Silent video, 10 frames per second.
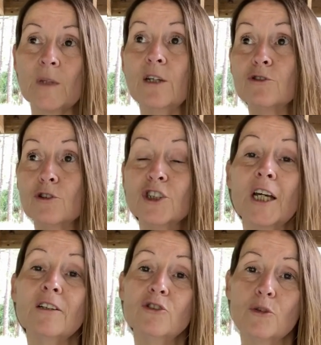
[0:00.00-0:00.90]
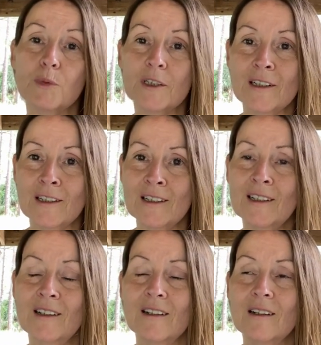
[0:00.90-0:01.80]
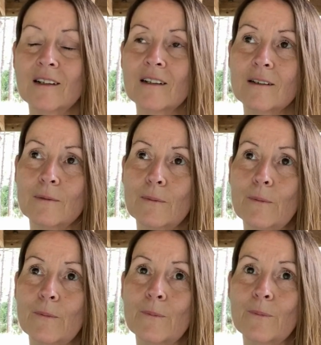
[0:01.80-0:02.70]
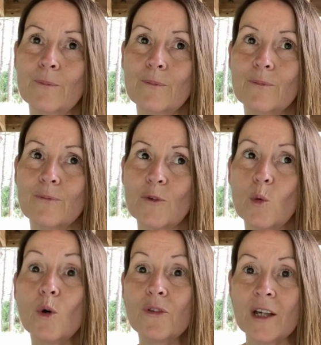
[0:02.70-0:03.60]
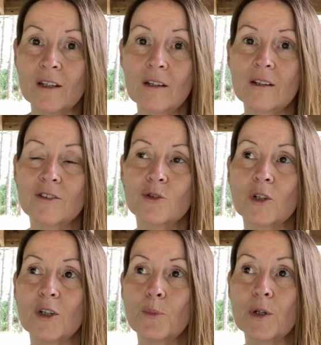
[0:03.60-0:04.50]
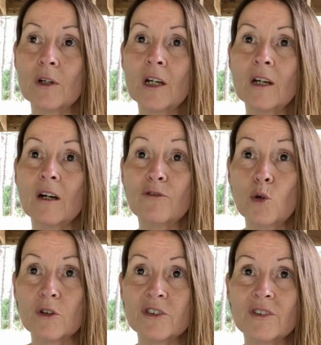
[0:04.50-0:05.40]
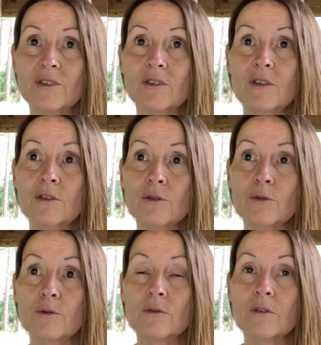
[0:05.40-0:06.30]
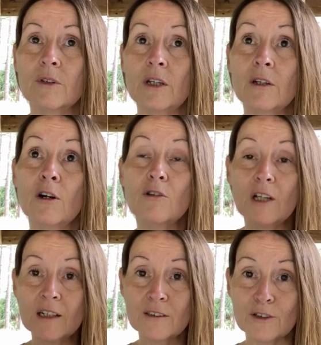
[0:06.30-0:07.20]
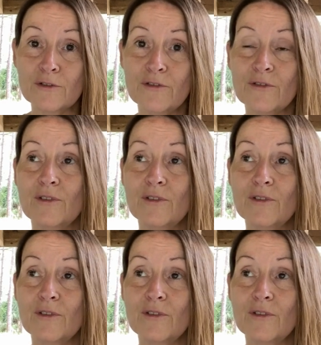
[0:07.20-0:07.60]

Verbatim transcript: interchangeably um, what that is, right? But of course, you know, the collective,